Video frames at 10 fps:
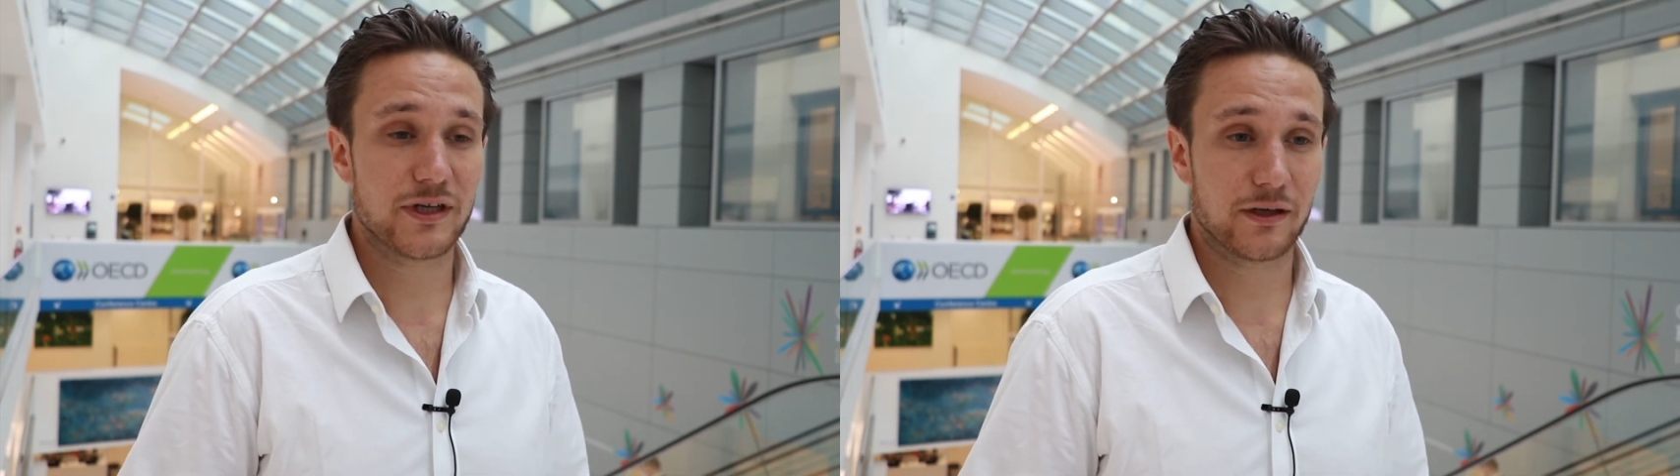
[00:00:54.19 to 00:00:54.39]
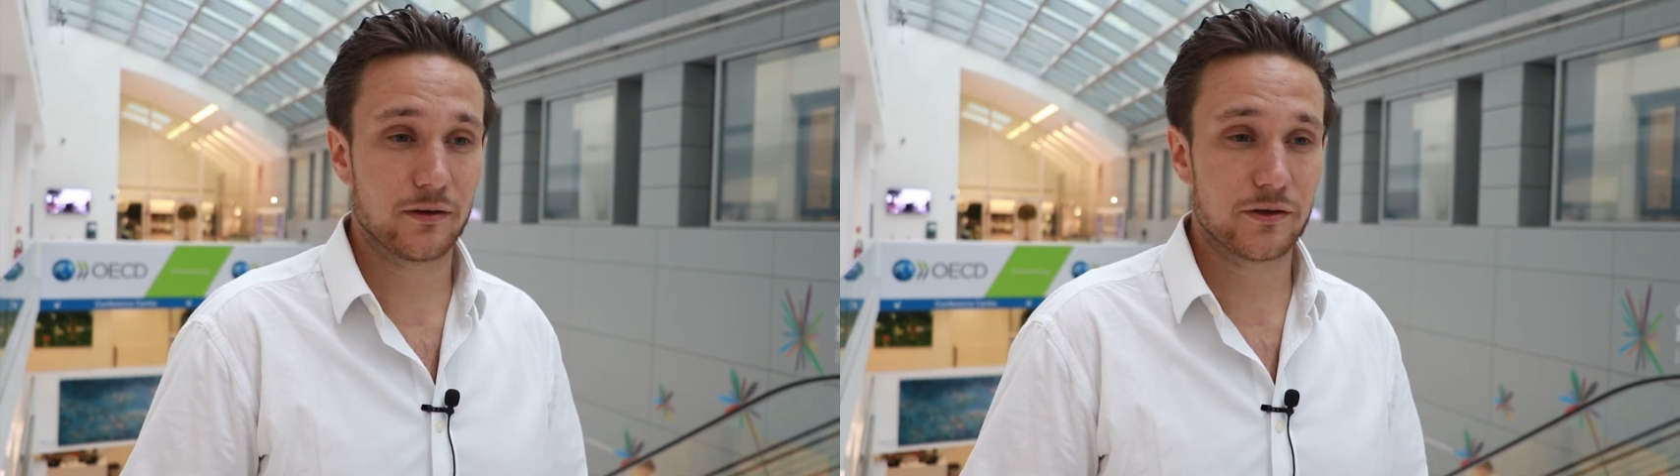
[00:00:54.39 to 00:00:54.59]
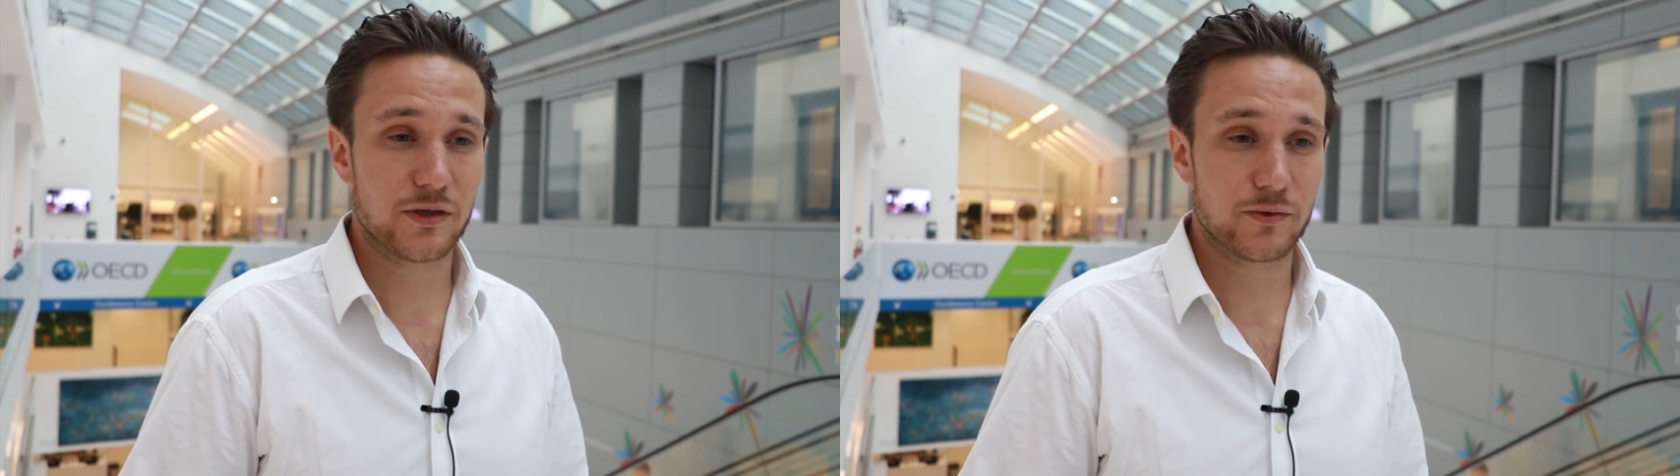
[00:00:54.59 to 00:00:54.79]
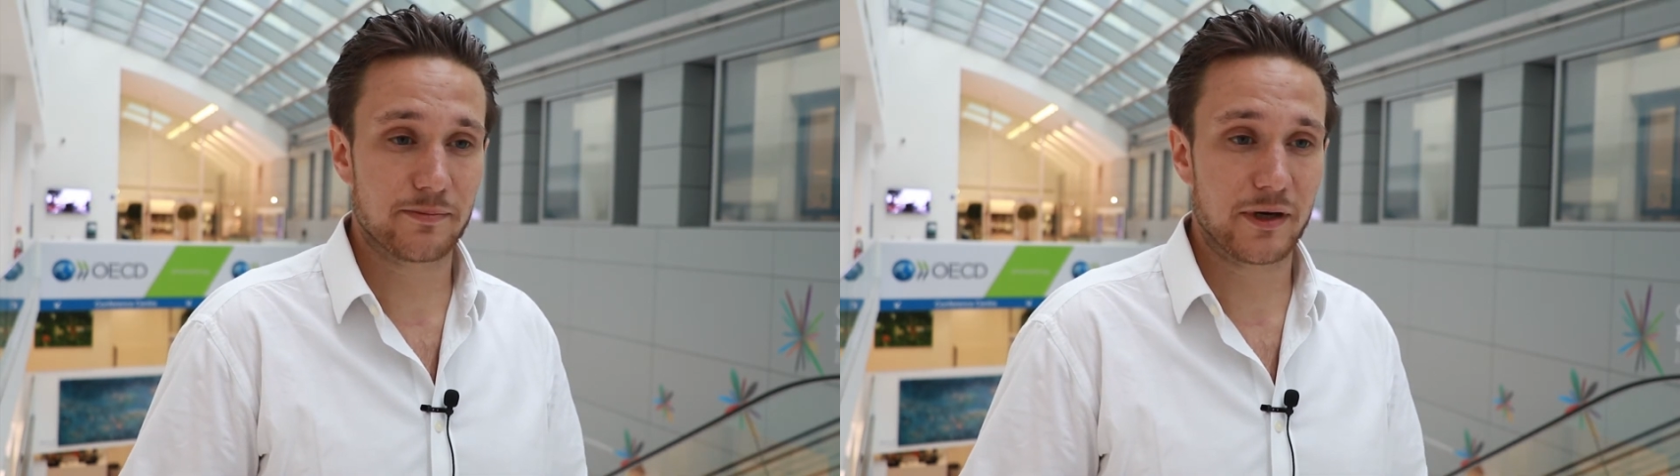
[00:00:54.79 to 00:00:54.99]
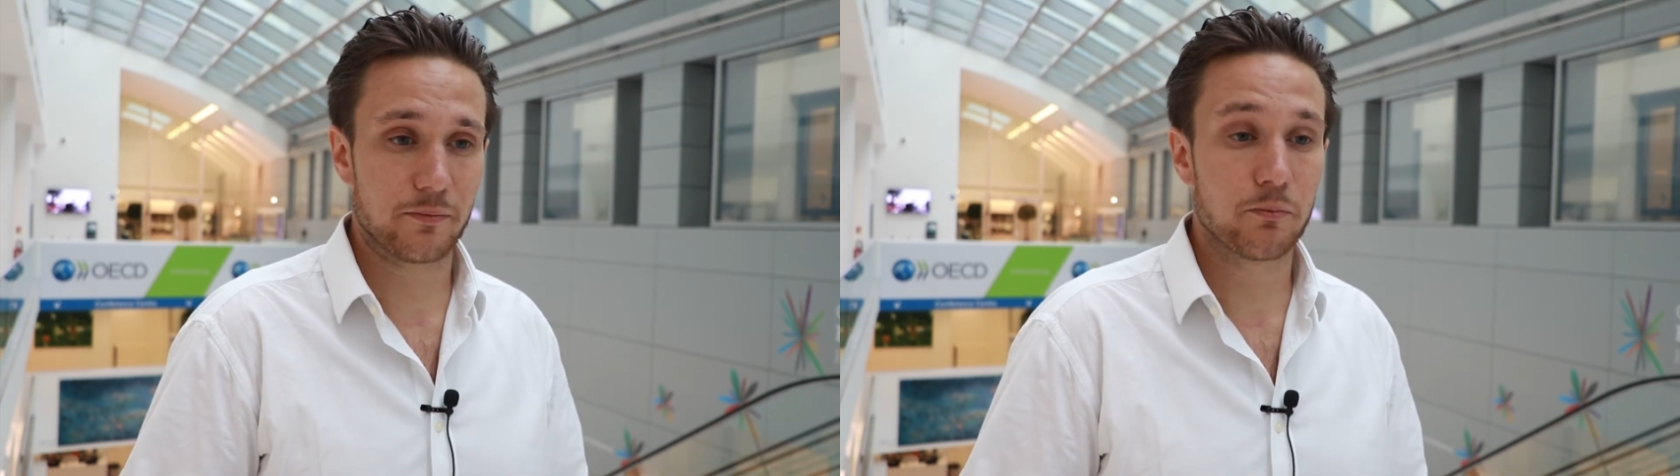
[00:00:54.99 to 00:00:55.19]
technology was
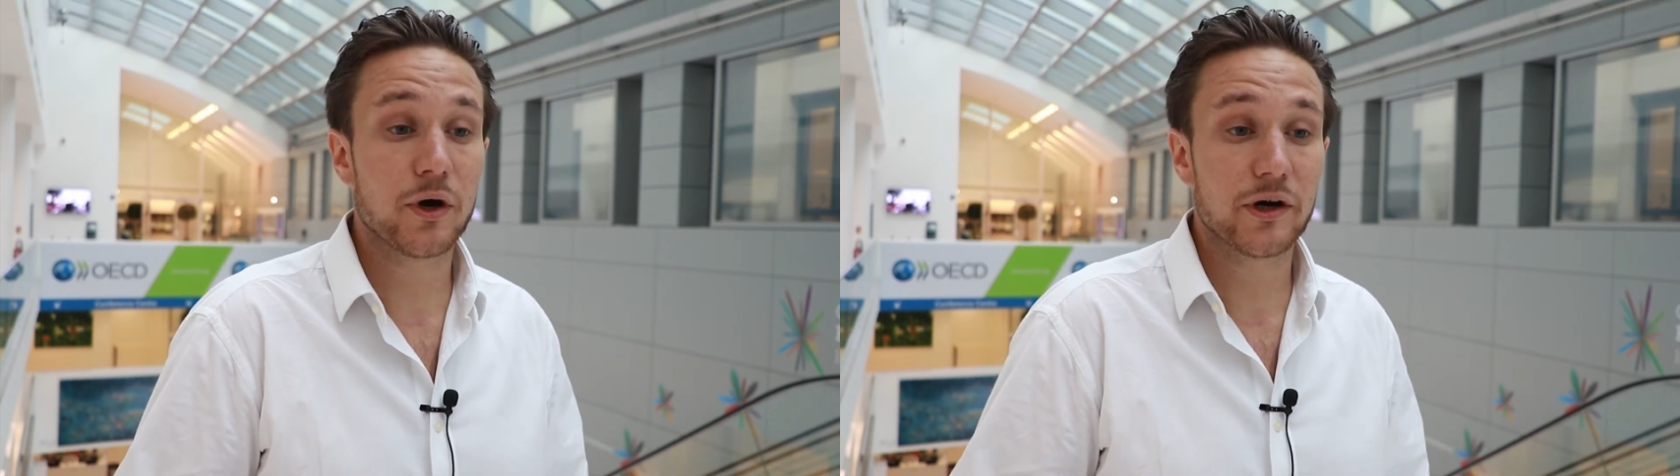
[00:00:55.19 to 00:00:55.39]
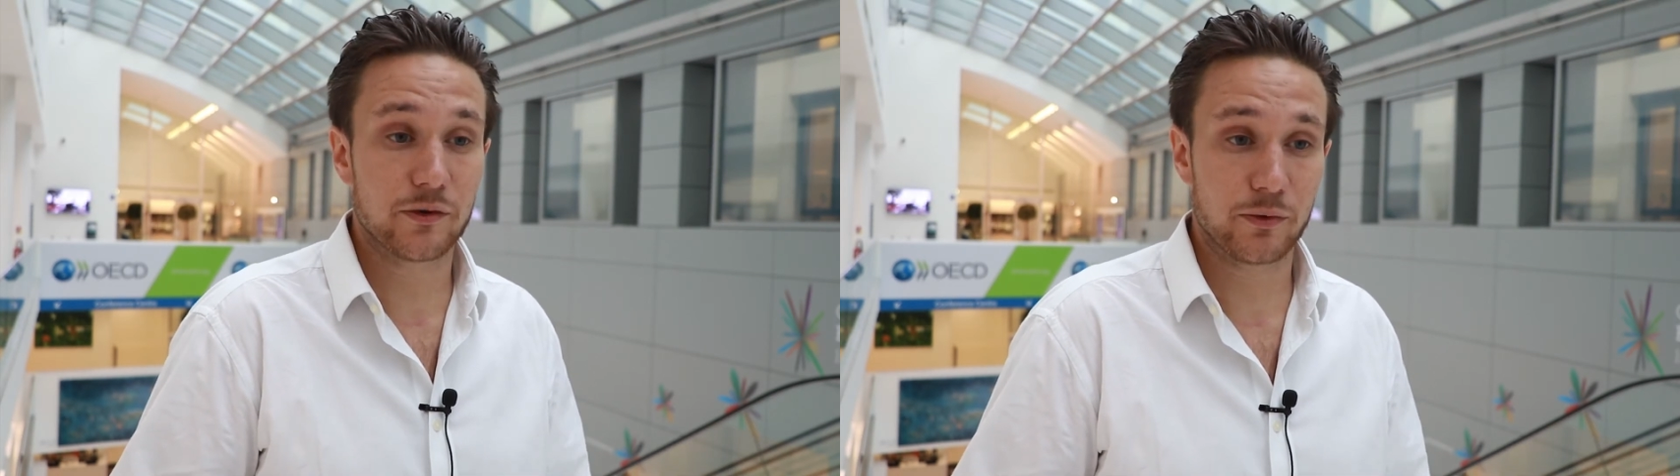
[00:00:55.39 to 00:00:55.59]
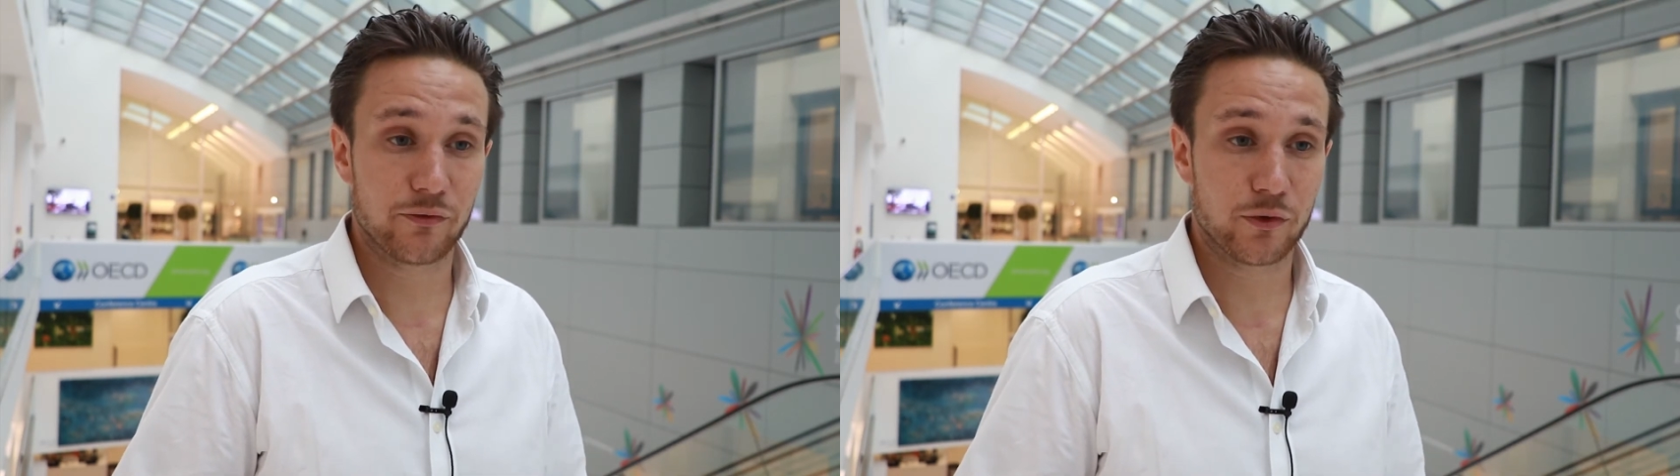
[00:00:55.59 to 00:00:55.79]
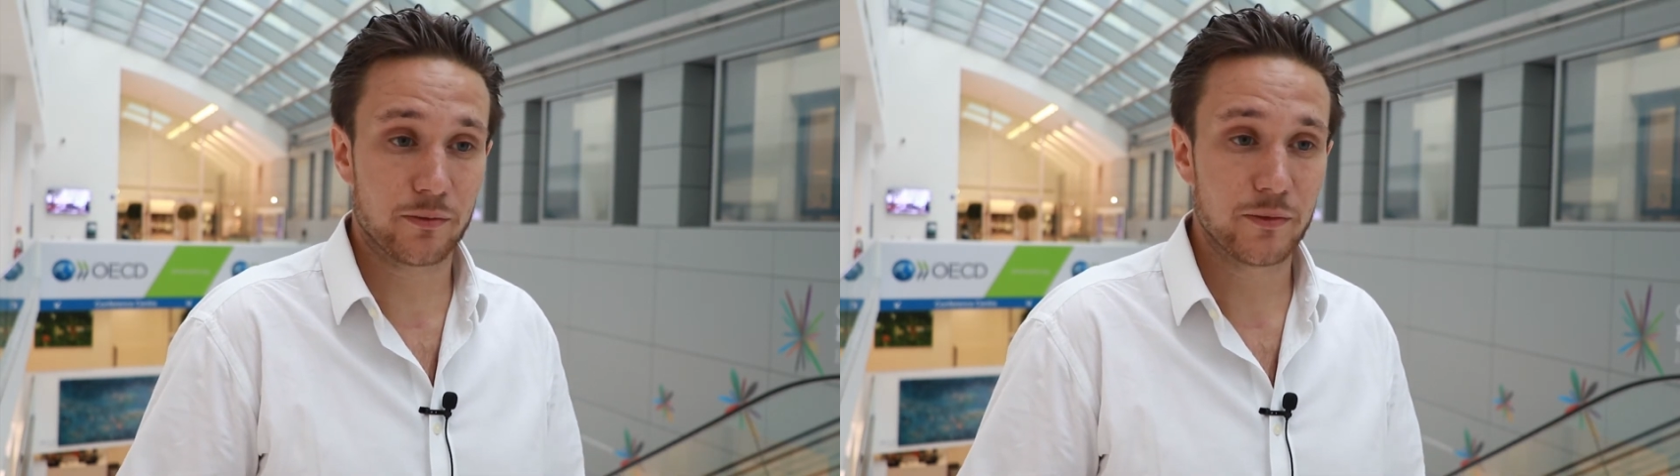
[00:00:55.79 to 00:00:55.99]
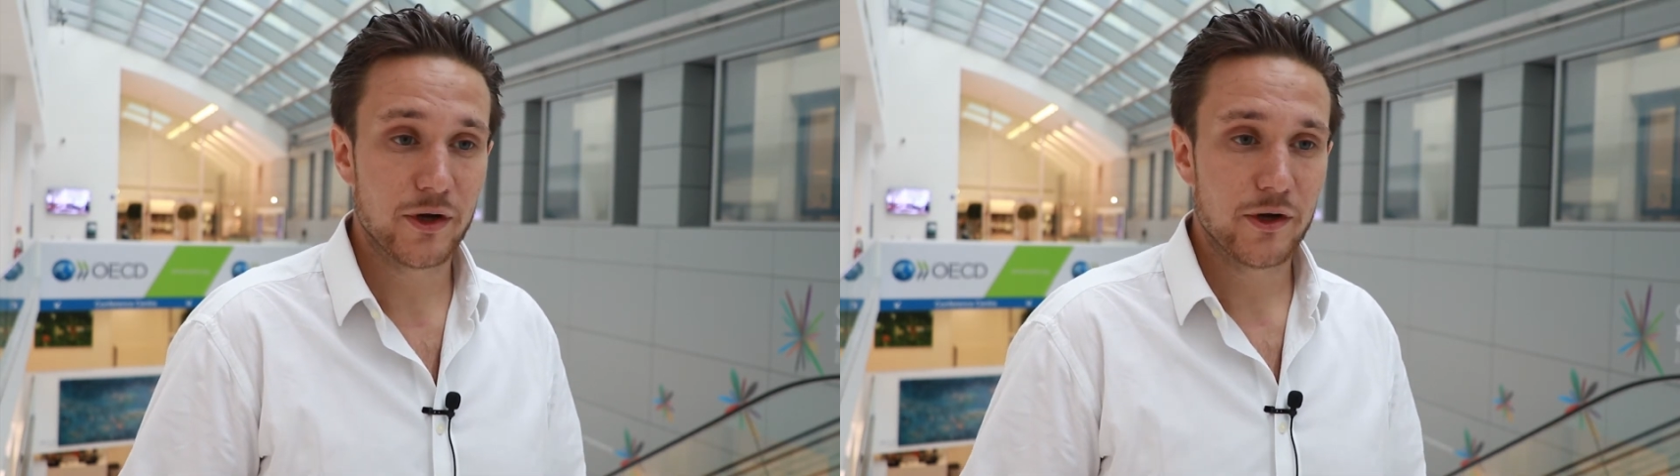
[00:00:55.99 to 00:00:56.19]
about market reform,